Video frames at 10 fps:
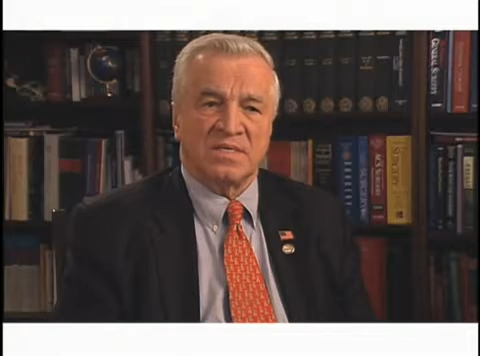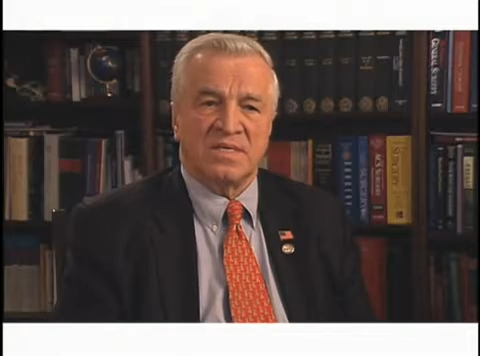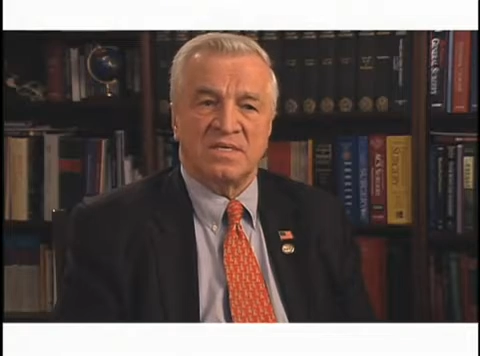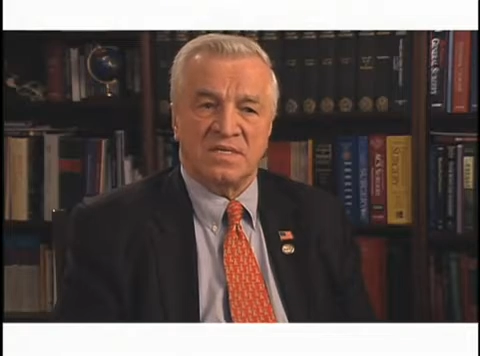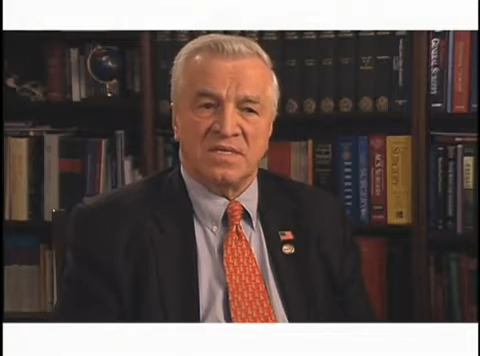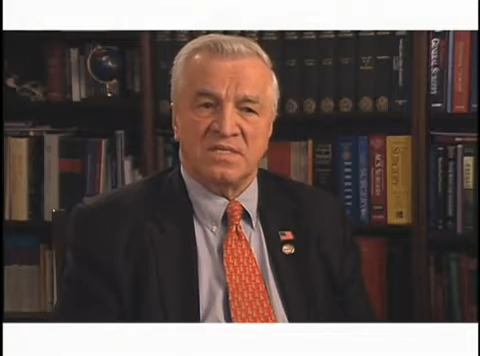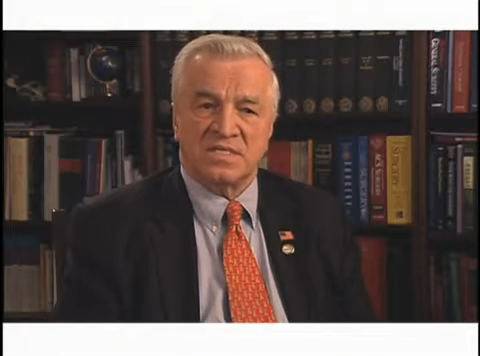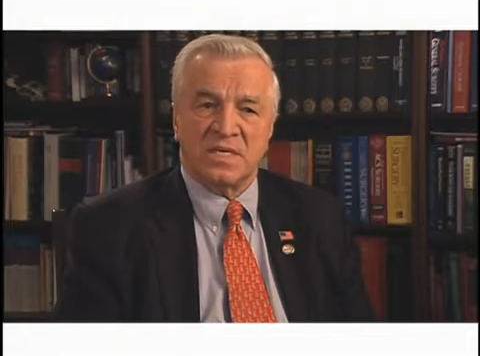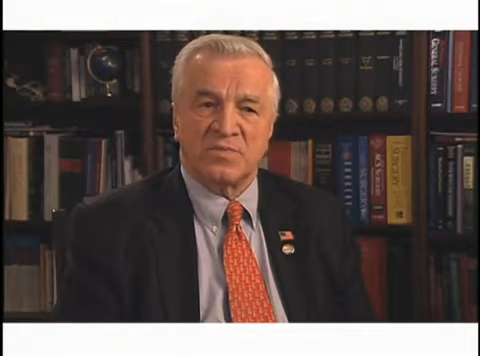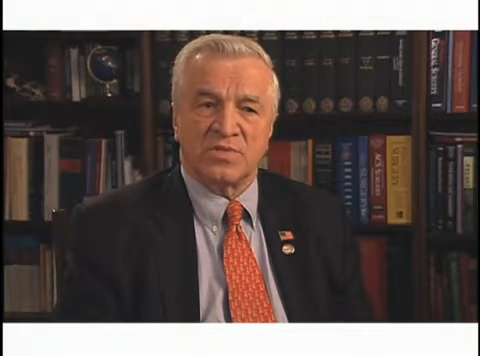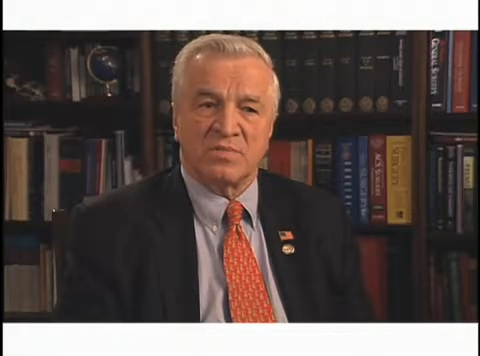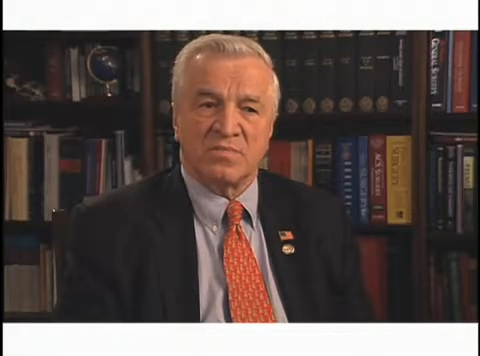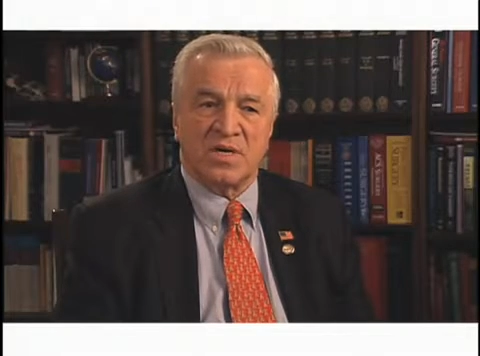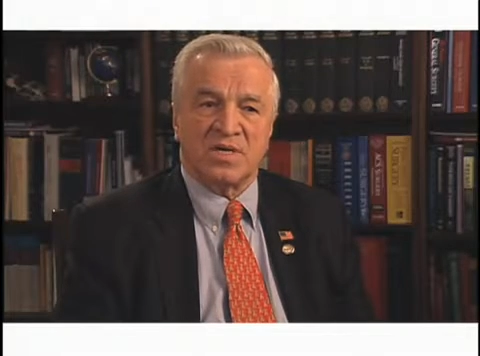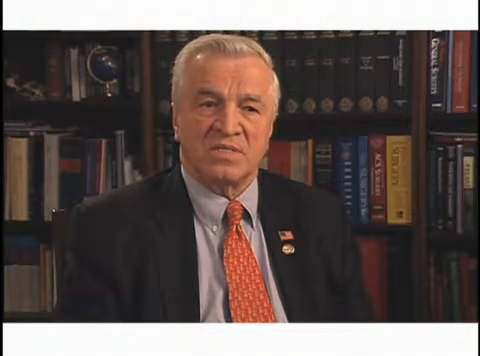indeed some of them
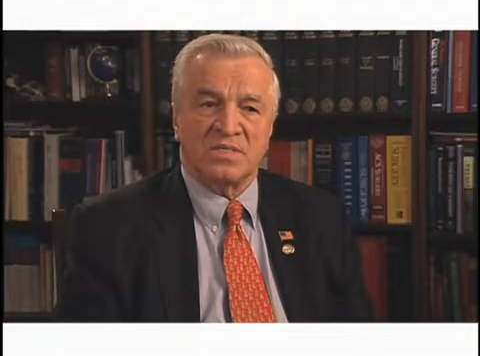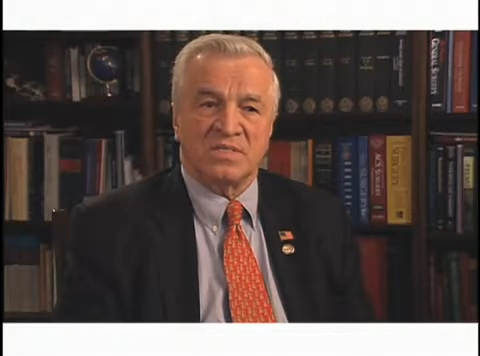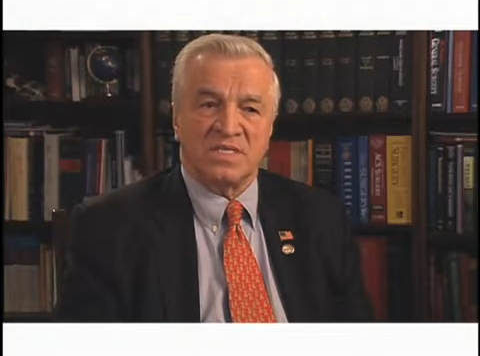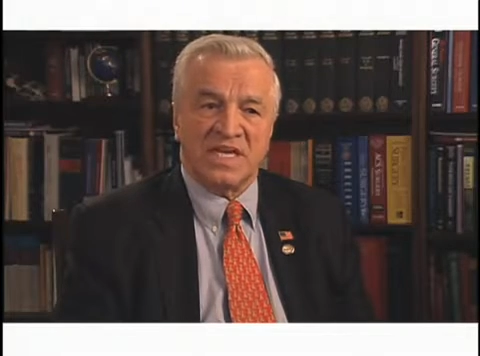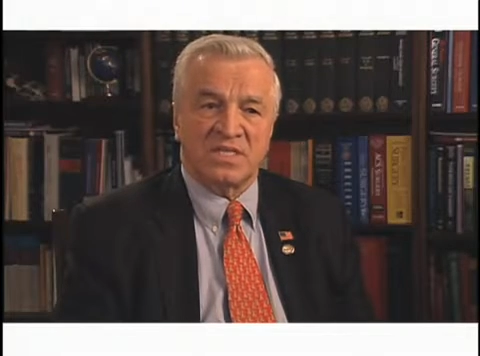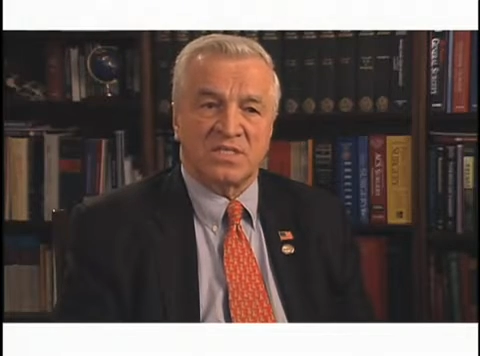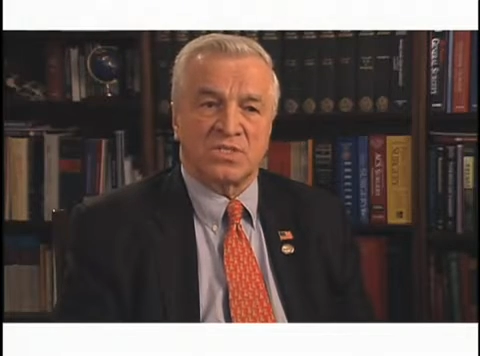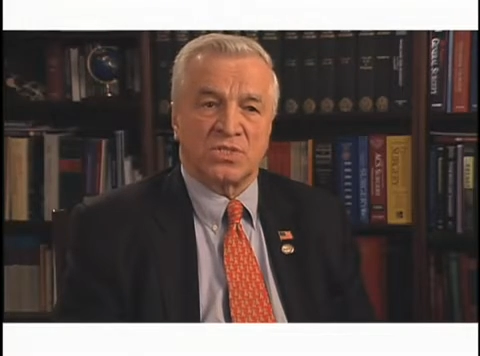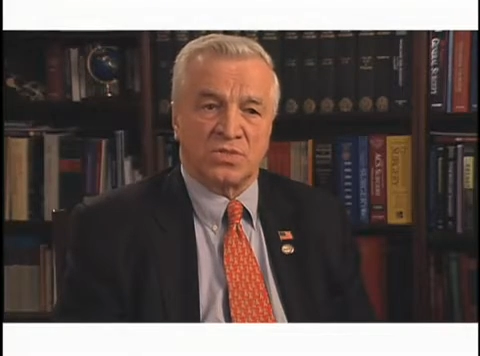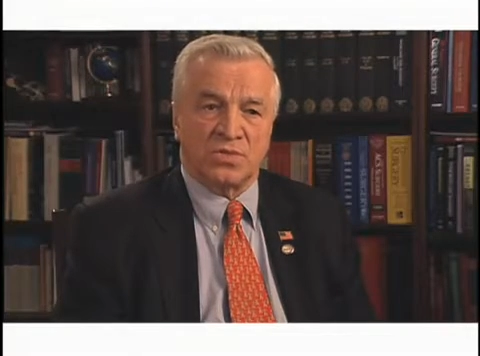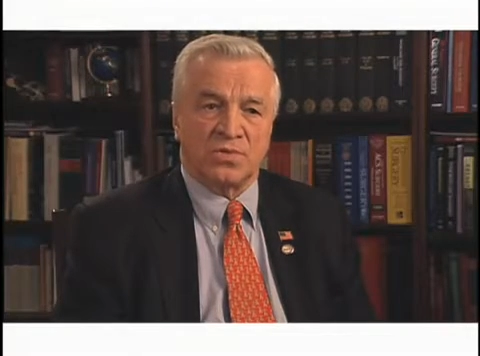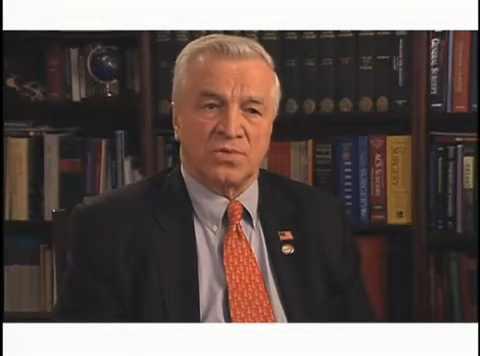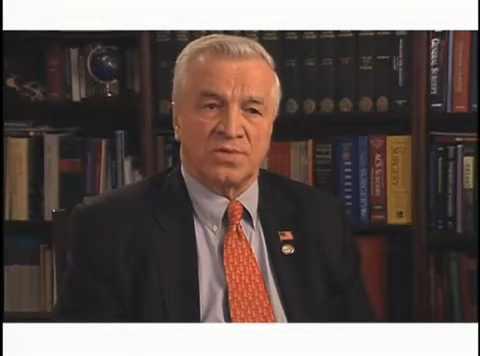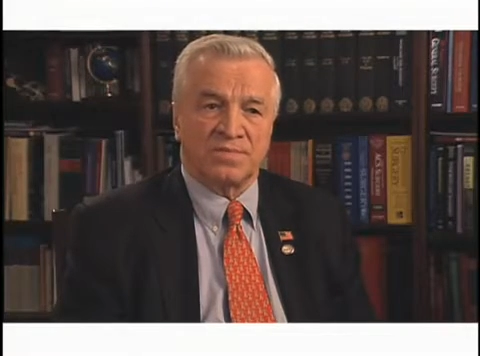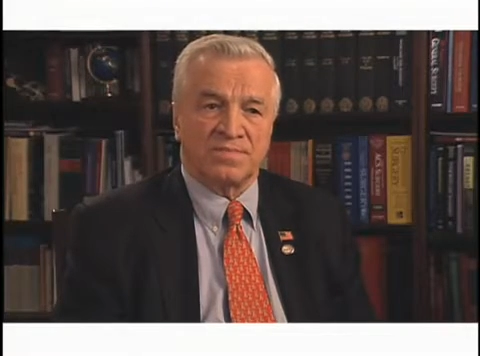on death's
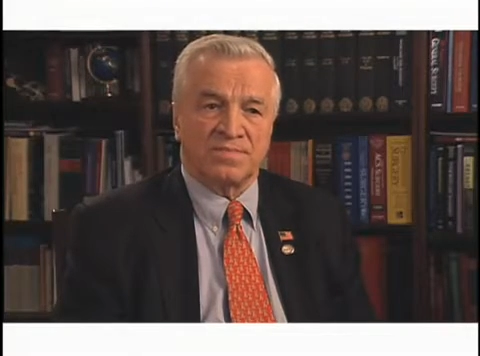door,